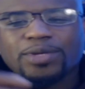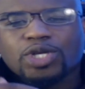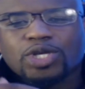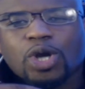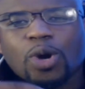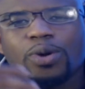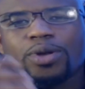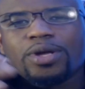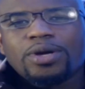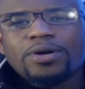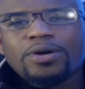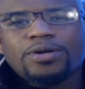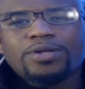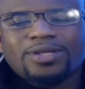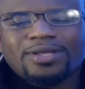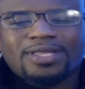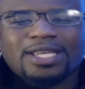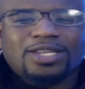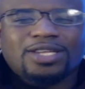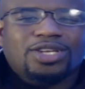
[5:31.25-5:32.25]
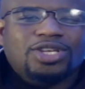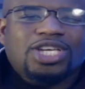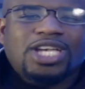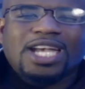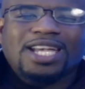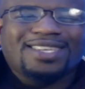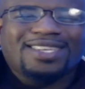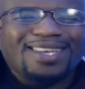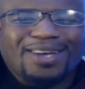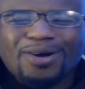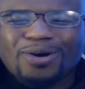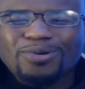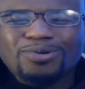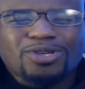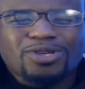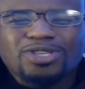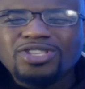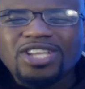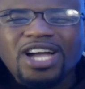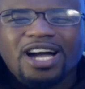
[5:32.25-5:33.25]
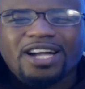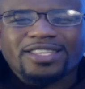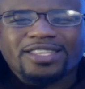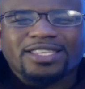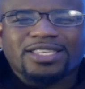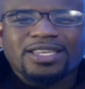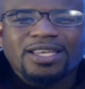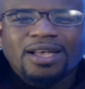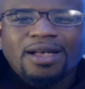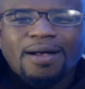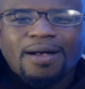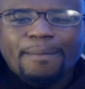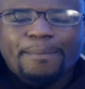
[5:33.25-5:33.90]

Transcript: there's a chance it goes nuts,